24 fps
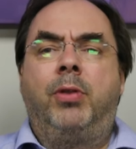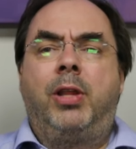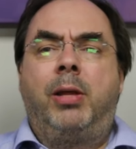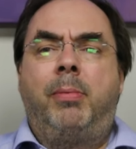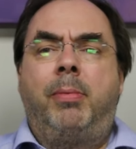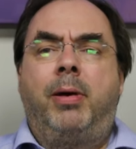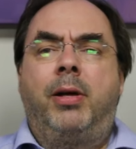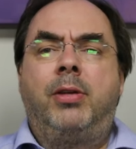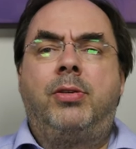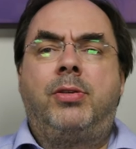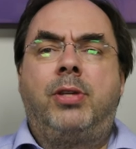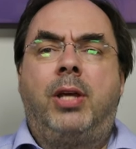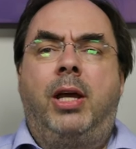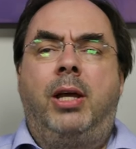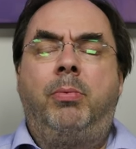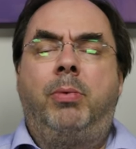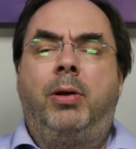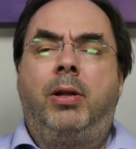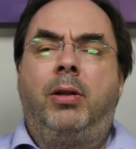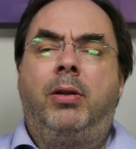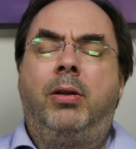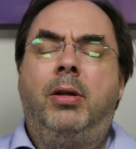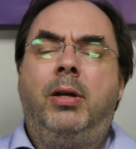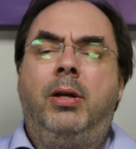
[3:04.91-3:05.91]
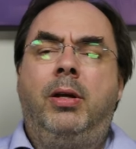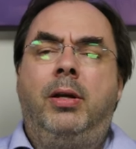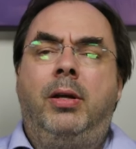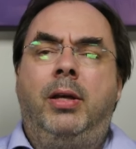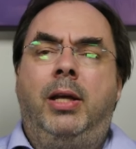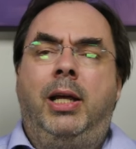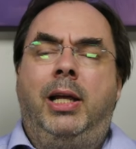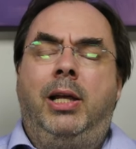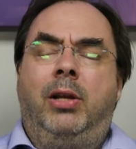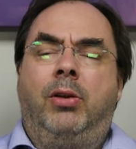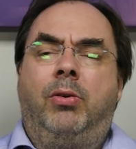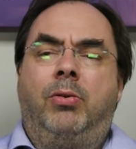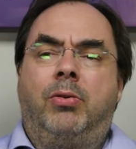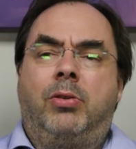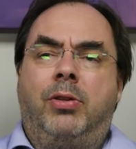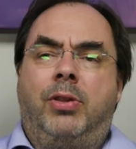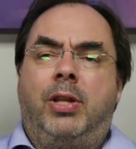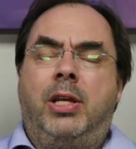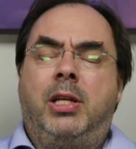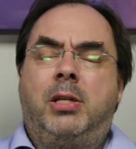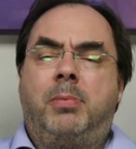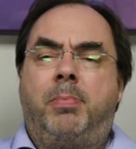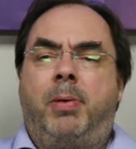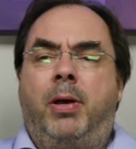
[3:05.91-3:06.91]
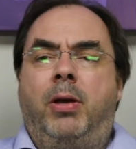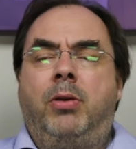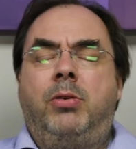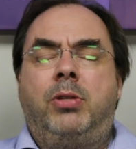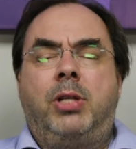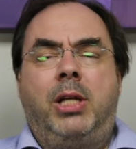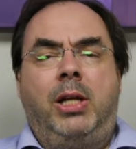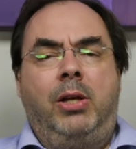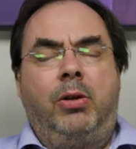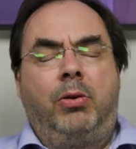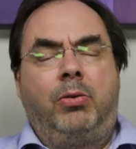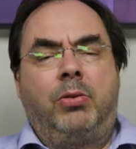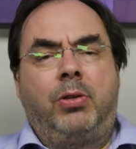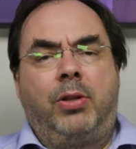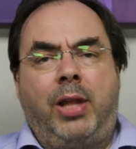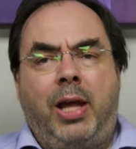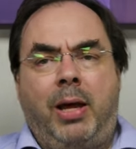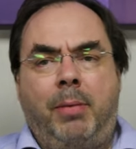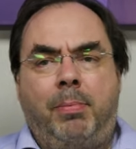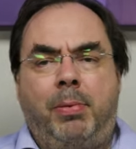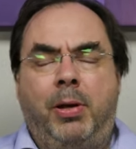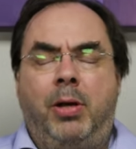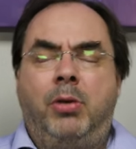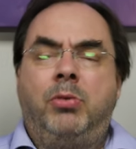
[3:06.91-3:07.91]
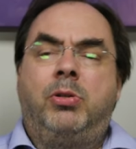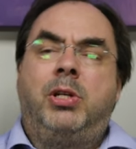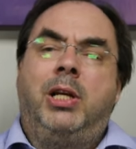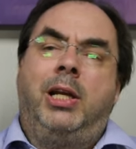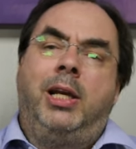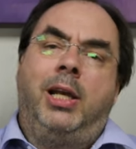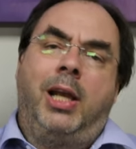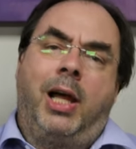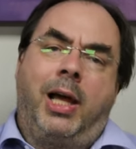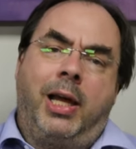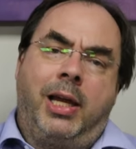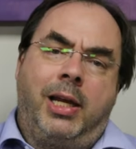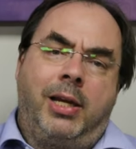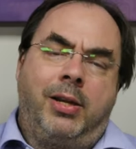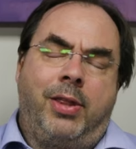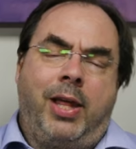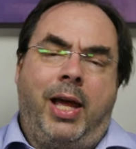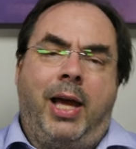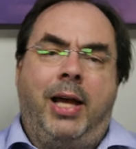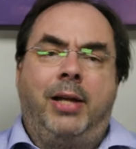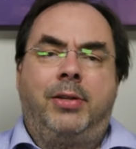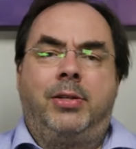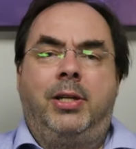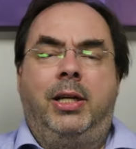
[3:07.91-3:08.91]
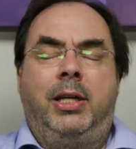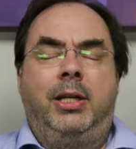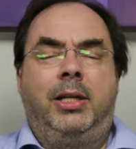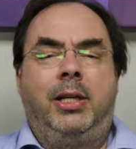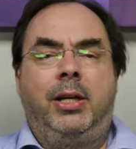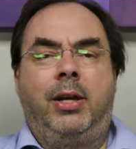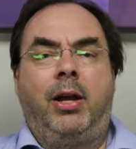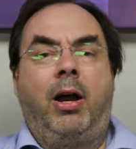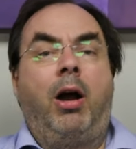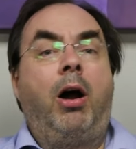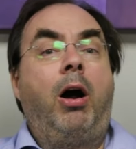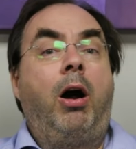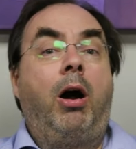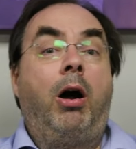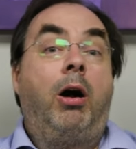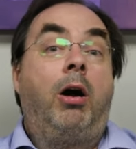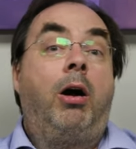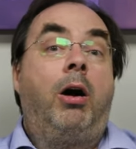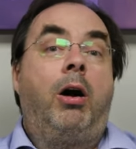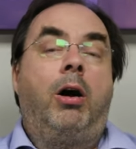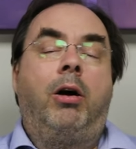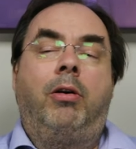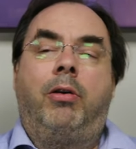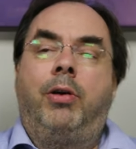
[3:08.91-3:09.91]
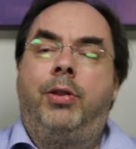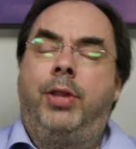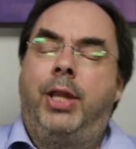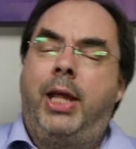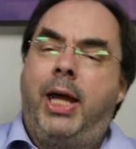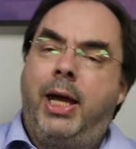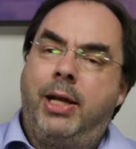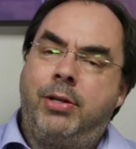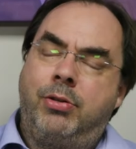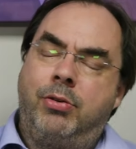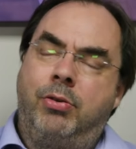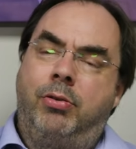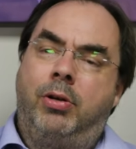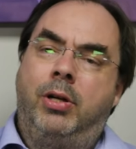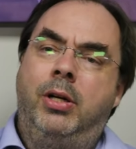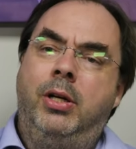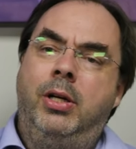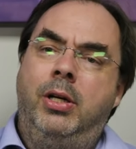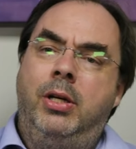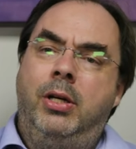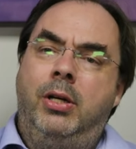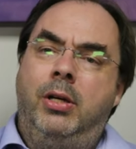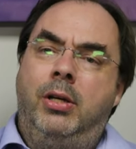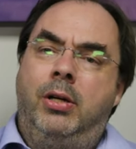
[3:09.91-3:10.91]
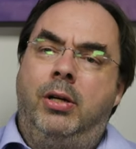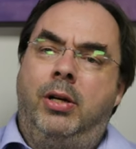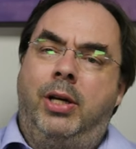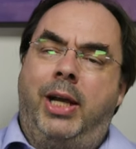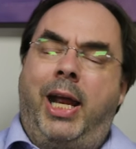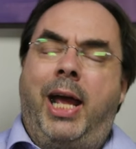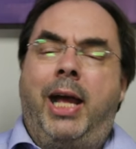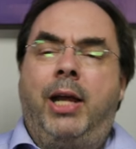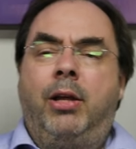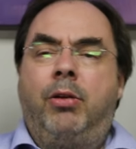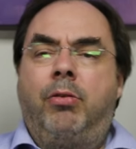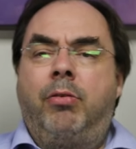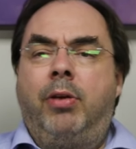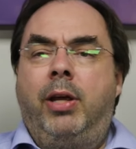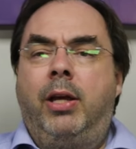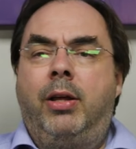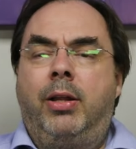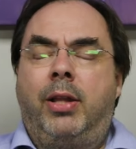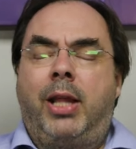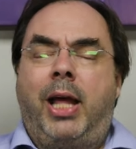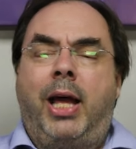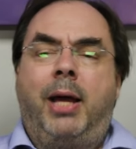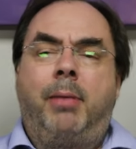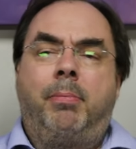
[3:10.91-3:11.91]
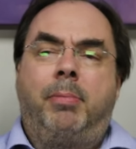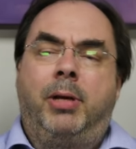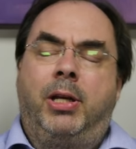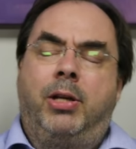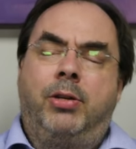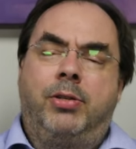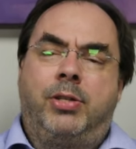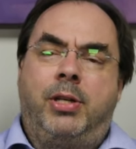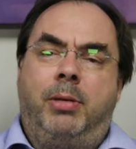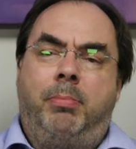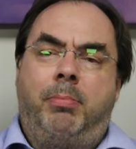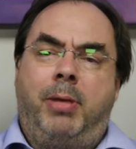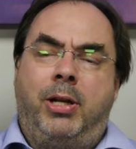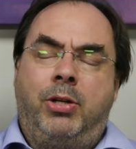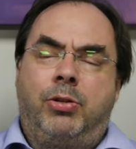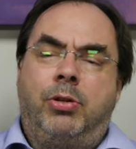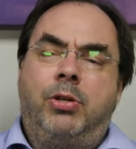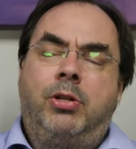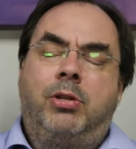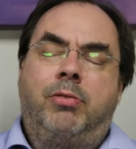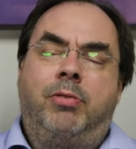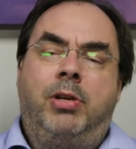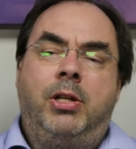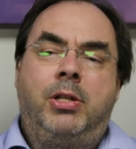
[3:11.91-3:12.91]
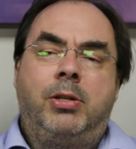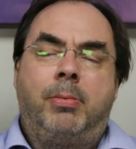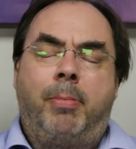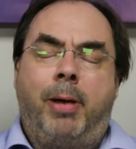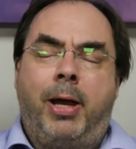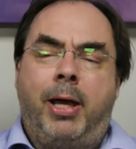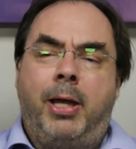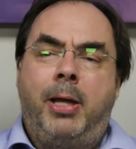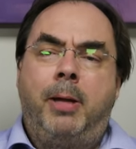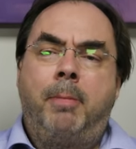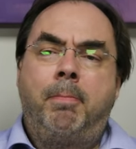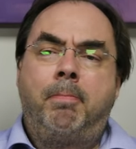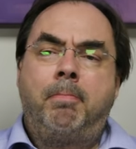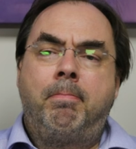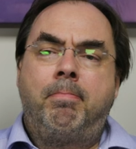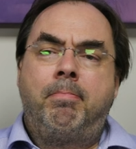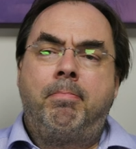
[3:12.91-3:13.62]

They might say, well, he looked at this post, he looked at that post, he liked that, he did a ha-ha on that, or an angry at that because it mentioned Theresa May.